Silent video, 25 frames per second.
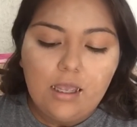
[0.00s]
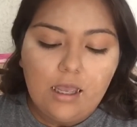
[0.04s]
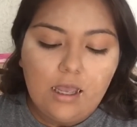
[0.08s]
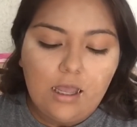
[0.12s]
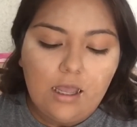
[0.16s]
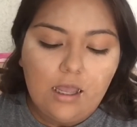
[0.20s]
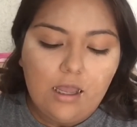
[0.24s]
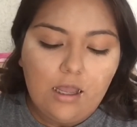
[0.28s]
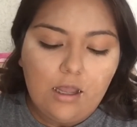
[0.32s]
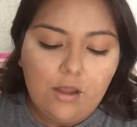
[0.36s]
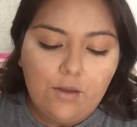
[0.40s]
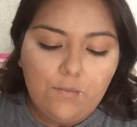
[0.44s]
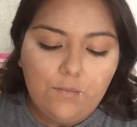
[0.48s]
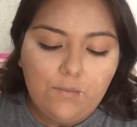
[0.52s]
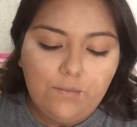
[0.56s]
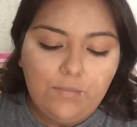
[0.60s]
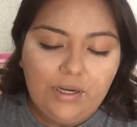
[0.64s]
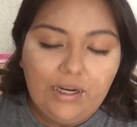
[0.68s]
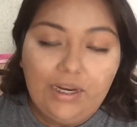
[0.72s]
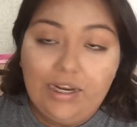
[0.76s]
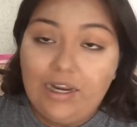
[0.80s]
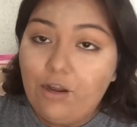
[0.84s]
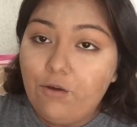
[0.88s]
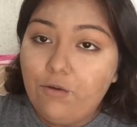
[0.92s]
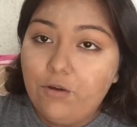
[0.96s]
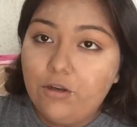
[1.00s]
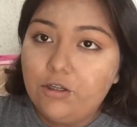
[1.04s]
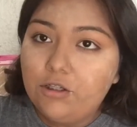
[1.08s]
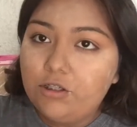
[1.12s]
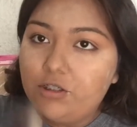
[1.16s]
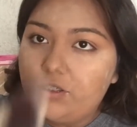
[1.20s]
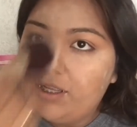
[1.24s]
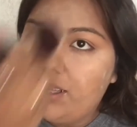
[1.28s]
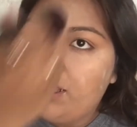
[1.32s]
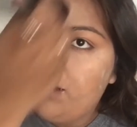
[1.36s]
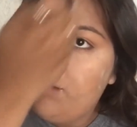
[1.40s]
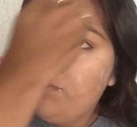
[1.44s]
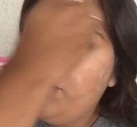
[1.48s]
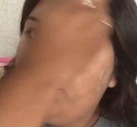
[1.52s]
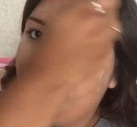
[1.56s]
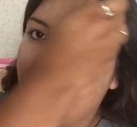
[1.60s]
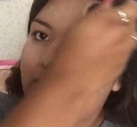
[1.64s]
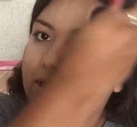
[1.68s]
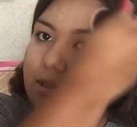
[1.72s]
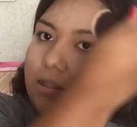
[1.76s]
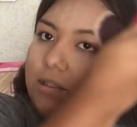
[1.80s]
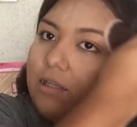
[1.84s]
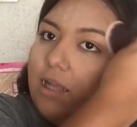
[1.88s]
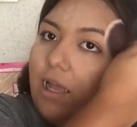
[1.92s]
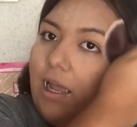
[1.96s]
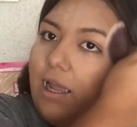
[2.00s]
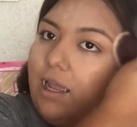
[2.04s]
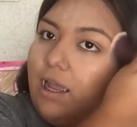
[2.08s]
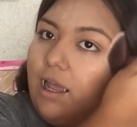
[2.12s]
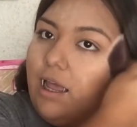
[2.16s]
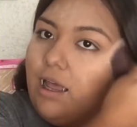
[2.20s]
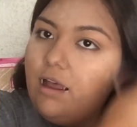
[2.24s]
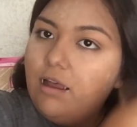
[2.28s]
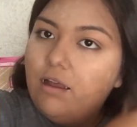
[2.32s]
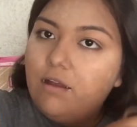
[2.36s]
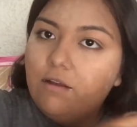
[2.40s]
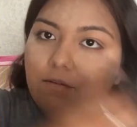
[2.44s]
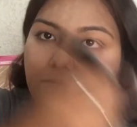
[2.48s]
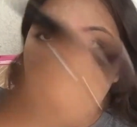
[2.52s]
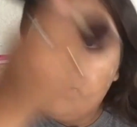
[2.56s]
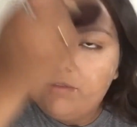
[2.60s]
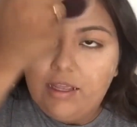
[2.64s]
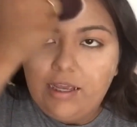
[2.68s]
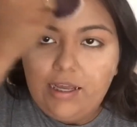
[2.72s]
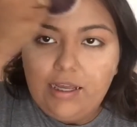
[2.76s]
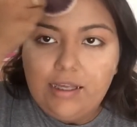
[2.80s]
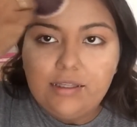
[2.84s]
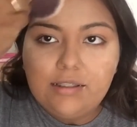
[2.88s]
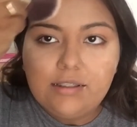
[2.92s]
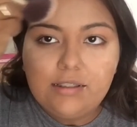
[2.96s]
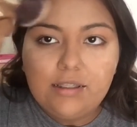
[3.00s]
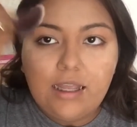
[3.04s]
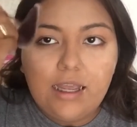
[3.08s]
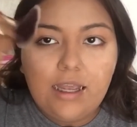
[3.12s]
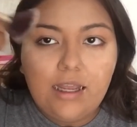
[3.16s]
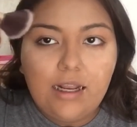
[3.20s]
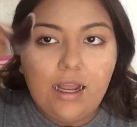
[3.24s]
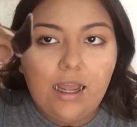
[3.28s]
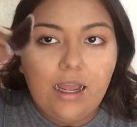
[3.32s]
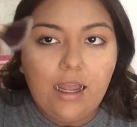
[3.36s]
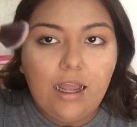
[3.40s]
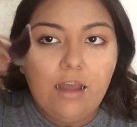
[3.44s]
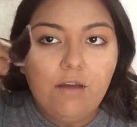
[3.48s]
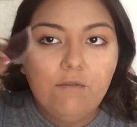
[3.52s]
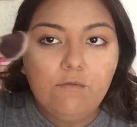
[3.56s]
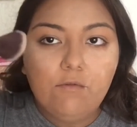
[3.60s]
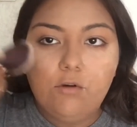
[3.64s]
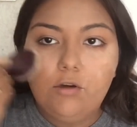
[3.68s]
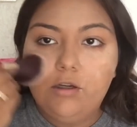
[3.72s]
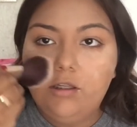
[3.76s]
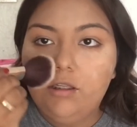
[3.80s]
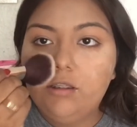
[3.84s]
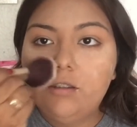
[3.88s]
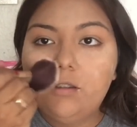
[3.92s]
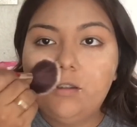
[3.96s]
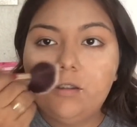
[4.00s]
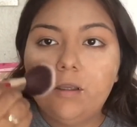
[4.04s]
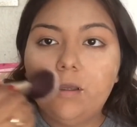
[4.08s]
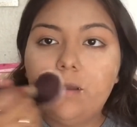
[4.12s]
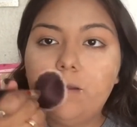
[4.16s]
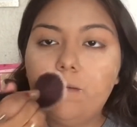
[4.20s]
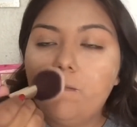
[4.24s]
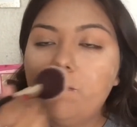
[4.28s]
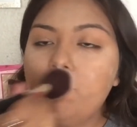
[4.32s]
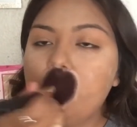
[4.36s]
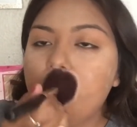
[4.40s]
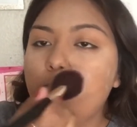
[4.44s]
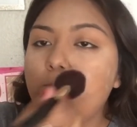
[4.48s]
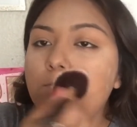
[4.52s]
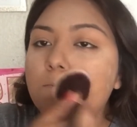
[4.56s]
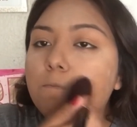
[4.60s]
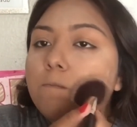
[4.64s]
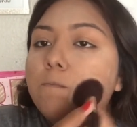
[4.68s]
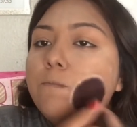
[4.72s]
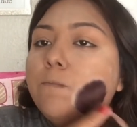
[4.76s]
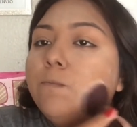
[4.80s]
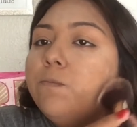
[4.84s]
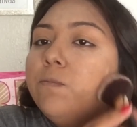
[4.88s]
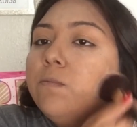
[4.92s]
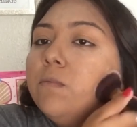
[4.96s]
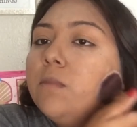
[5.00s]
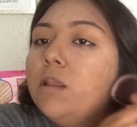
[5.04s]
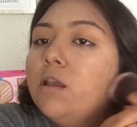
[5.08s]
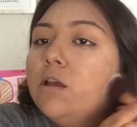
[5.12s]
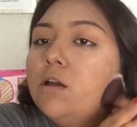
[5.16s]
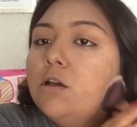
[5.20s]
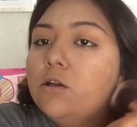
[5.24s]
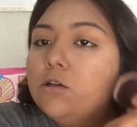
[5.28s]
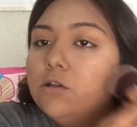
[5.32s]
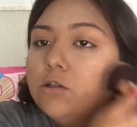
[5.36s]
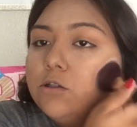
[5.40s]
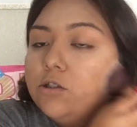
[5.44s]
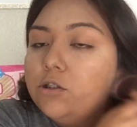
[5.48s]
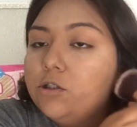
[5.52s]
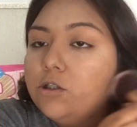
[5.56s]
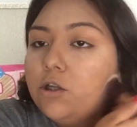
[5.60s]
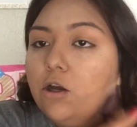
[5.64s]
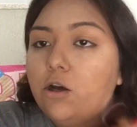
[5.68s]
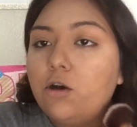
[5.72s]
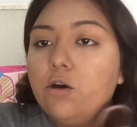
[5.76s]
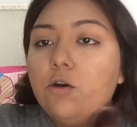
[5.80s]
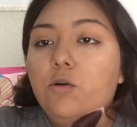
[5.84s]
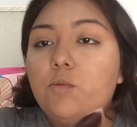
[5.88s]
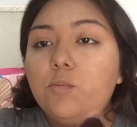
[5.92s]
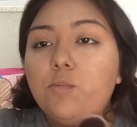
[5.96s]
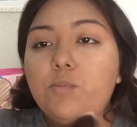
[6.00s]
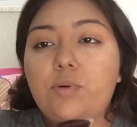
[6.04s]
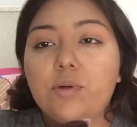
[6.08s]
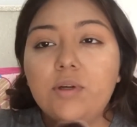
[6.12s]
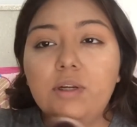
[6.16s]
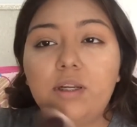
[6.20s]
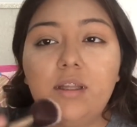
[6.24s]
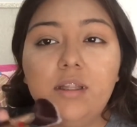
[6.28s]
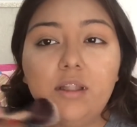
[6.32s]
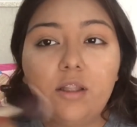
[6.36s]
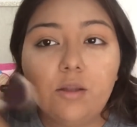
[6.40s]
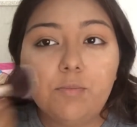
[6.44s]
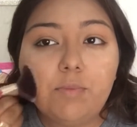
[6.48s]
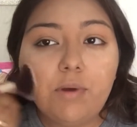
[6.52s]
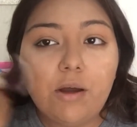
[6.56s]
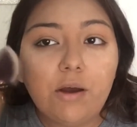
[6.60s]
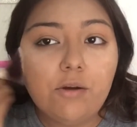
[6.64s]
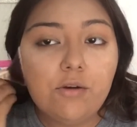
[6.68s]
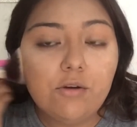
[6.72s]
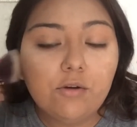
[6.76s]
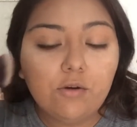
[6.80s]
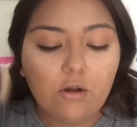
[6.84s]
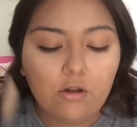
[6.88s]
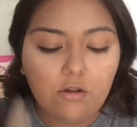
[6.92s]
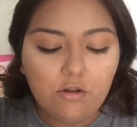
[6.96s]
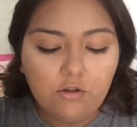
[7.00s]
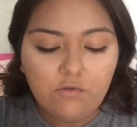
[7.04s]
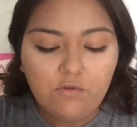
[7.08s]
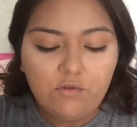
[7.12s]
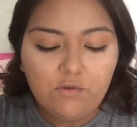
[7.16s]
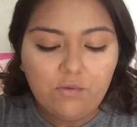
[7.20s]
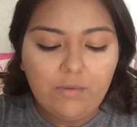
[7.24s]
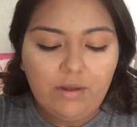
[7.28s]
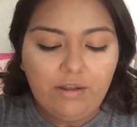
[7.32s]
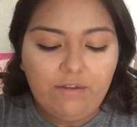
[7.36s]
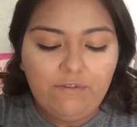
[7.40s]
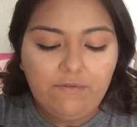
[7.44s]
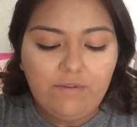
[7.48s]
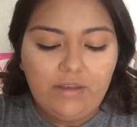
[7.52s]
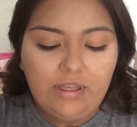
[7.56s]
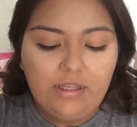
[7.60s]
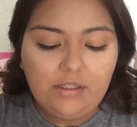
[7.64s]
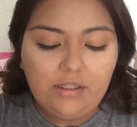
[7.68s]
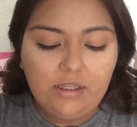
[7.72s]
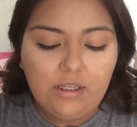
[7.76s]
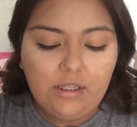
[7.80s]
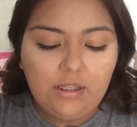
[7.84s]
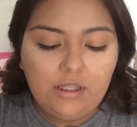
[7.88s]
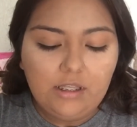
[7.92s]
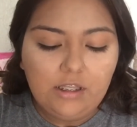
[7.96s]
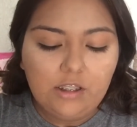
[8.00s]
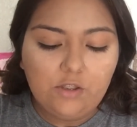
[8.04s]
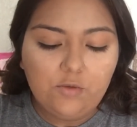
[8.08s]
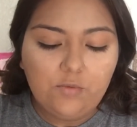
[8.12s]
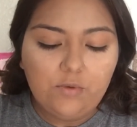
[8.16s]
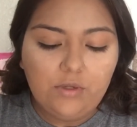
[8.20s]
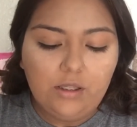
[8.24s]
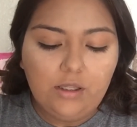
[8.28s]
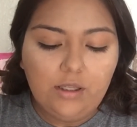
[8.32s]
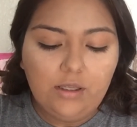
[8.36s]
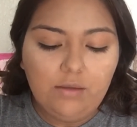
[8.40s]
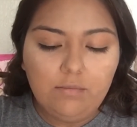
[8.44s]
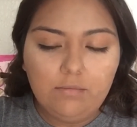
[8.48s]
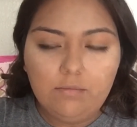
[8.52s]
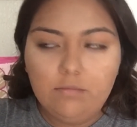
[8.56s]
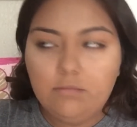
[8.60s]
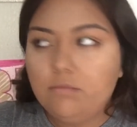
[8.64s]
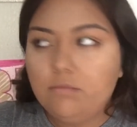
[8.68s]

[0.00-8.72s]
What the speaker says: But I now understand, because I have, like I said, I have oily skin. So putting the powder all over my face like this really